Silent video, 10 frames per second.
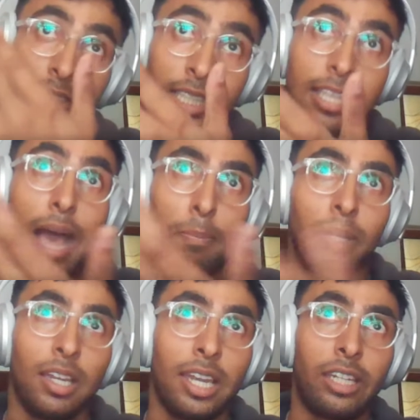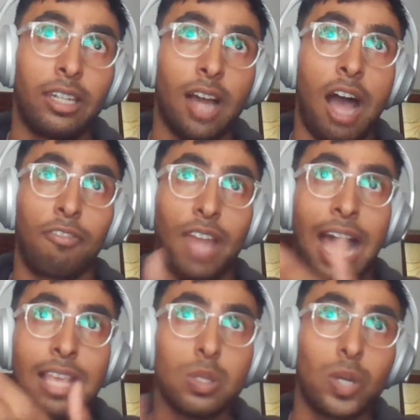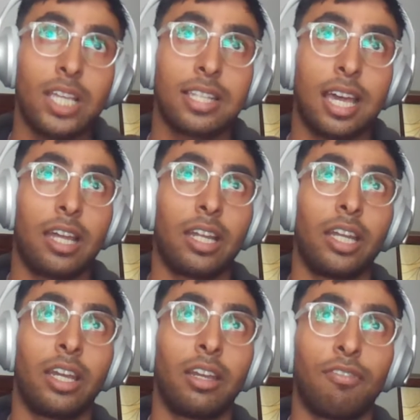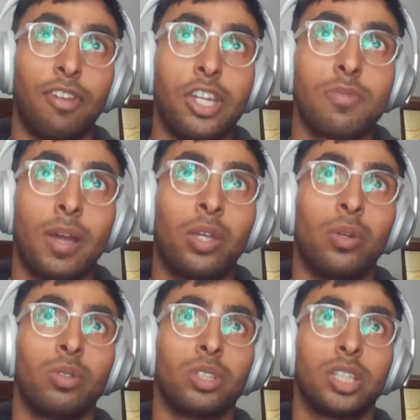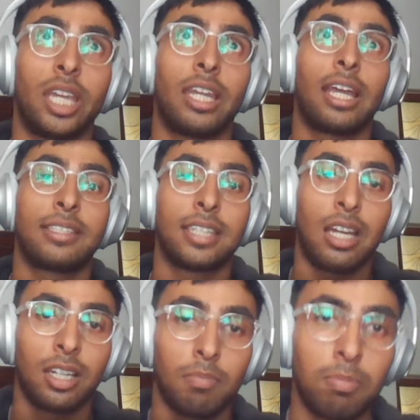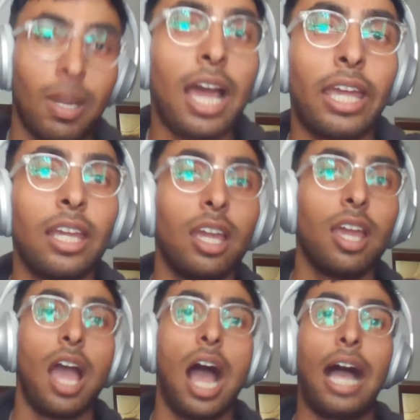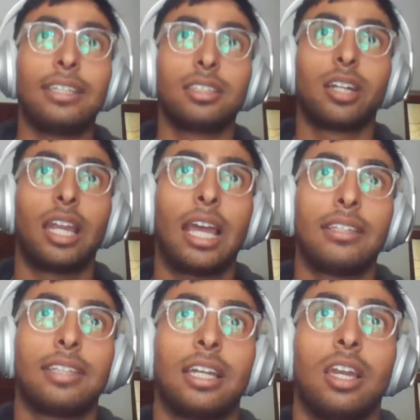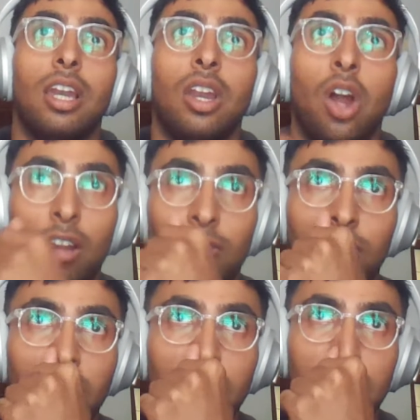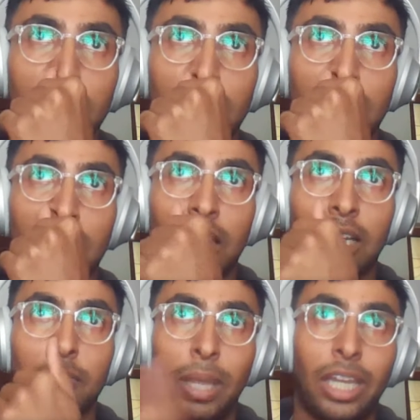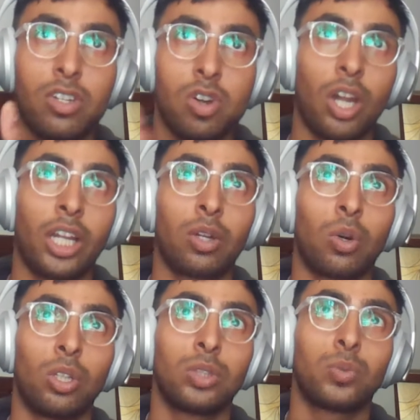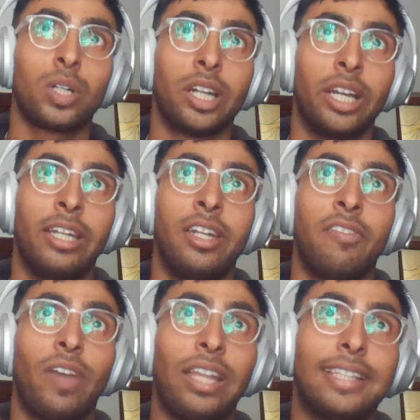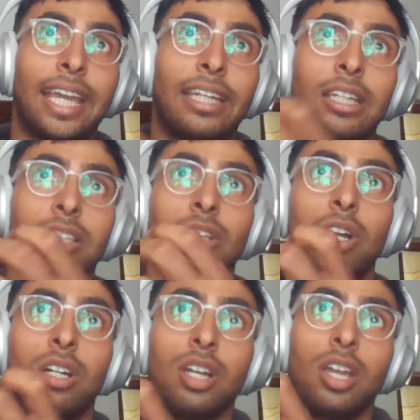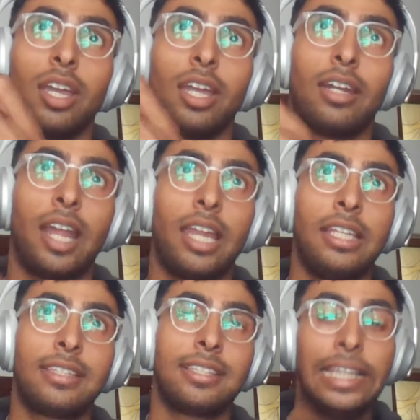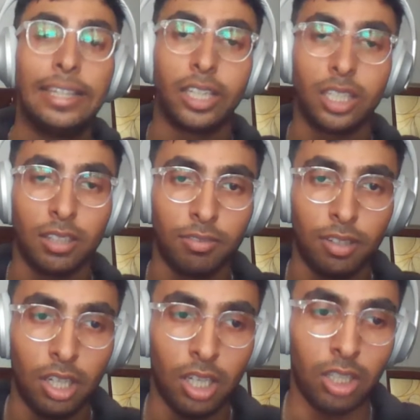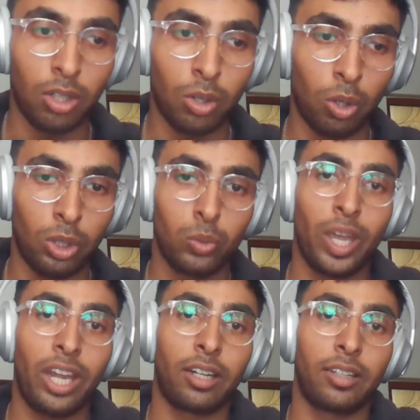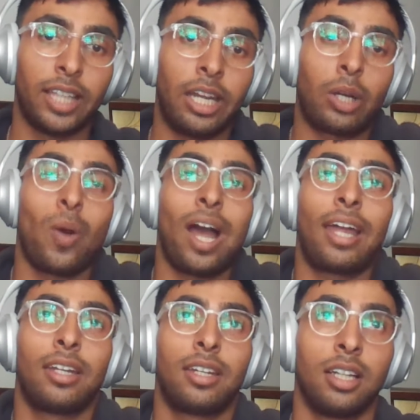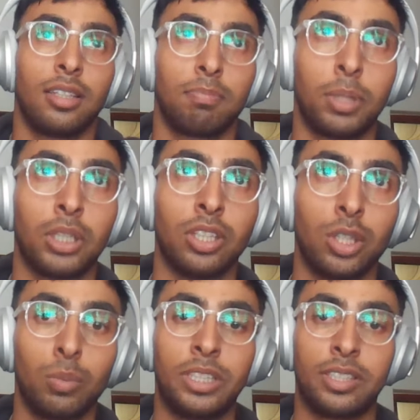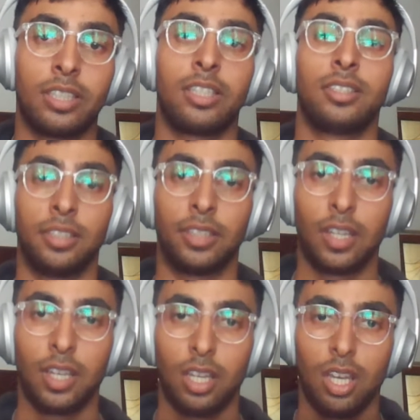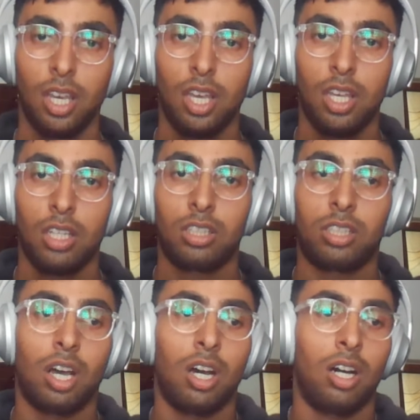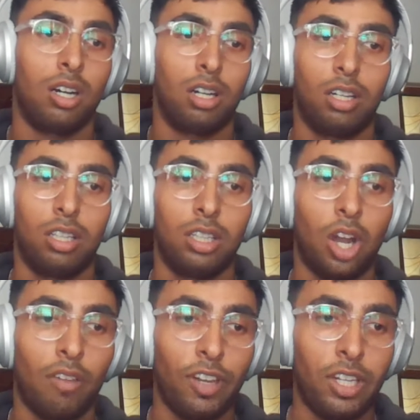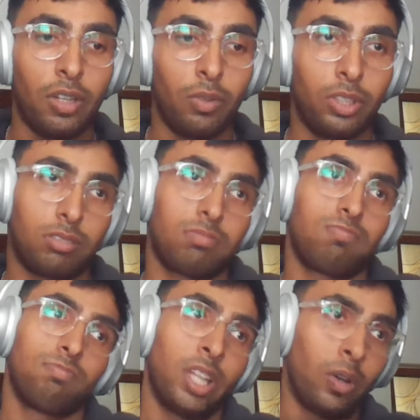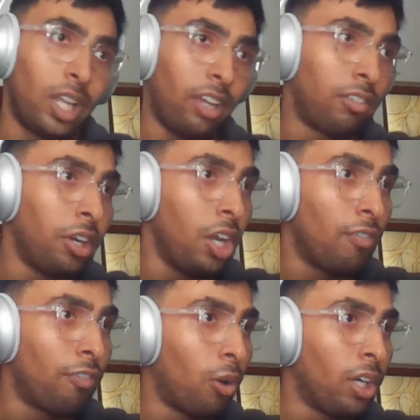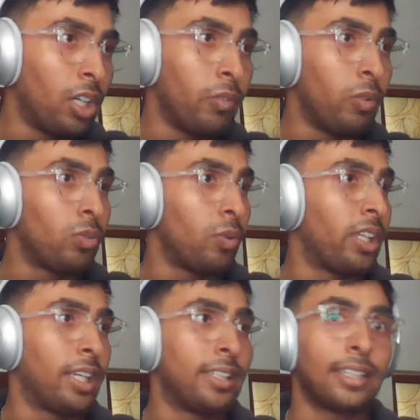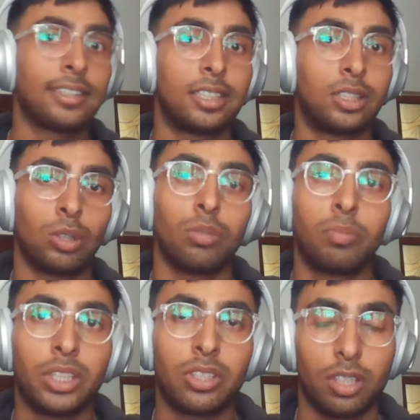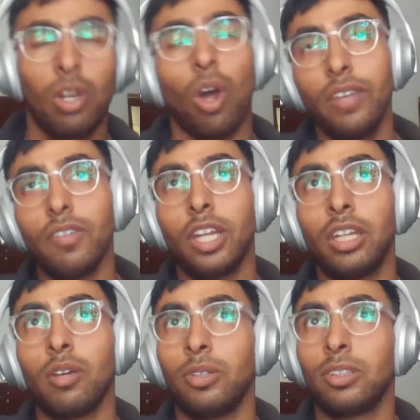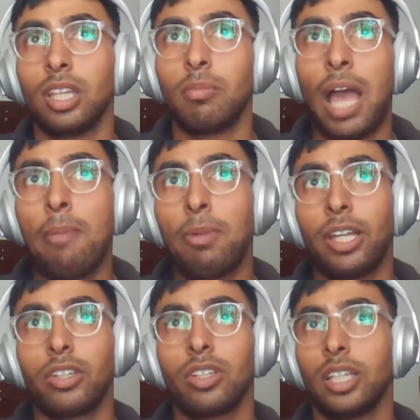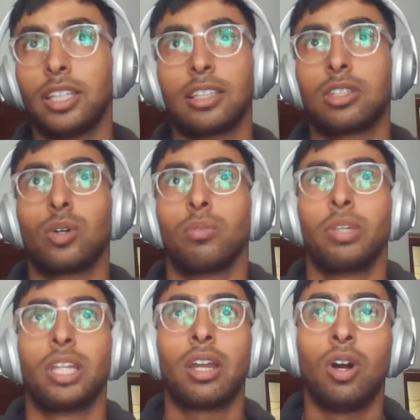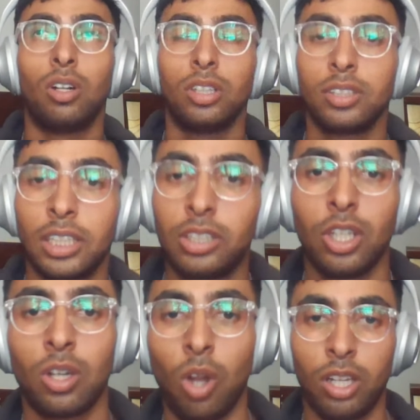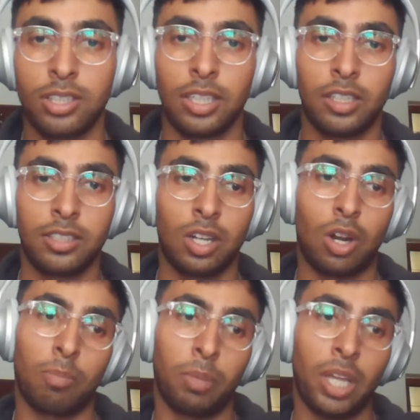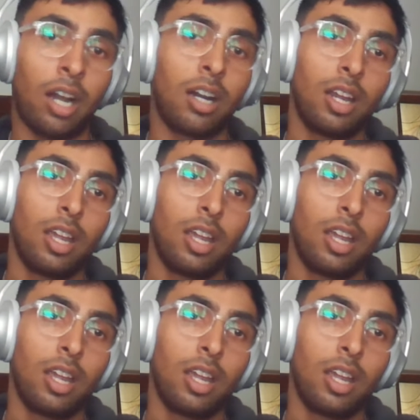this happened later, after as soon as I finished my university and I started applying, I just realized that a lot of these mechatronic roles were in defense sectors or really secretive roles where they required a person to be citizen. So a lot of interviews, there were like 3 or 4 interviews where they just told me, not even interviews, in my application, they just told me that, oh, since you're not a citizen or a PR,